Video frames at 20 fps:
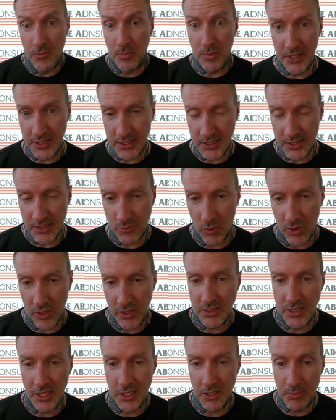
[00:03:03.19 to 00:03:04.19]
places where
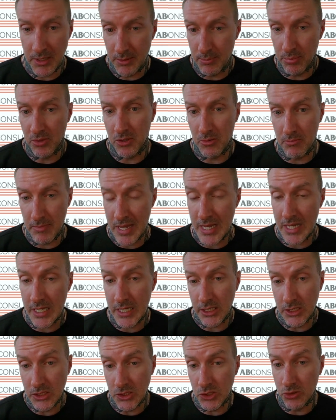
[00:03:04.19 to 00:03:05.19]
it's like people are
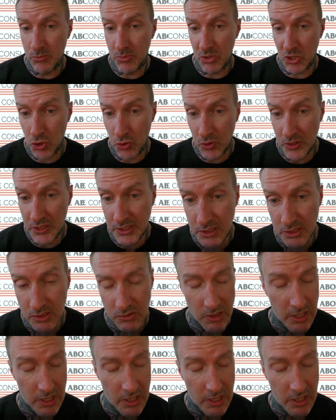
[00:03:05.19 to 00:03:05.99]
making consumer choices,